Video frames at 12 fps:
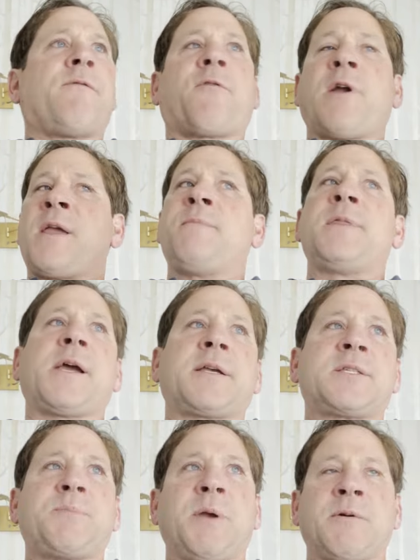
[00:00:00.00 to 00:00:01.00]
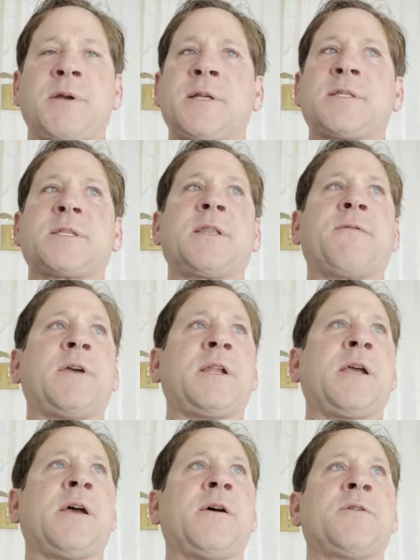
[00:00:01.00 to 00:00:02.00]
frame the experience of the
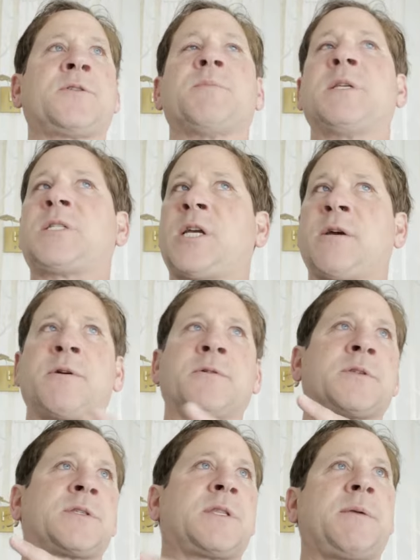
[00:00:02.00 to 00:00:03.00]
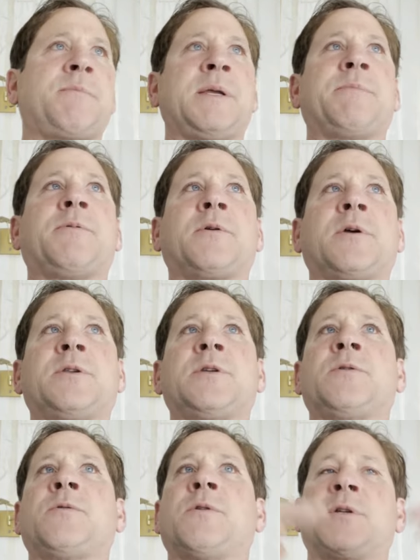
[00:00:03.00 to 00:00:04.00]
videos, materials that people could
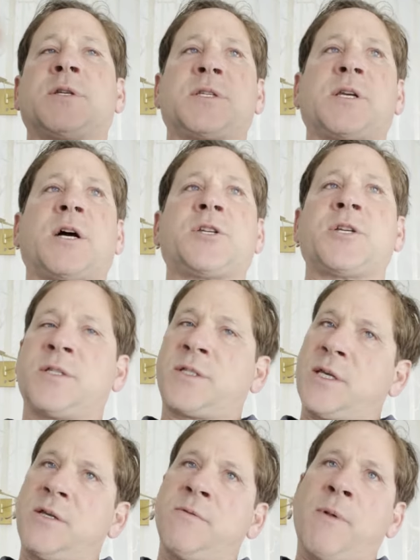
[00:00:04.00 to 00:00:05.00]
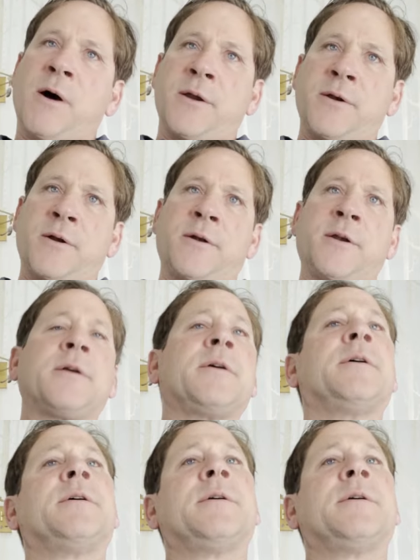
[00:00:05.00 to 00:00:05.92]
do, or discussions that you monitored?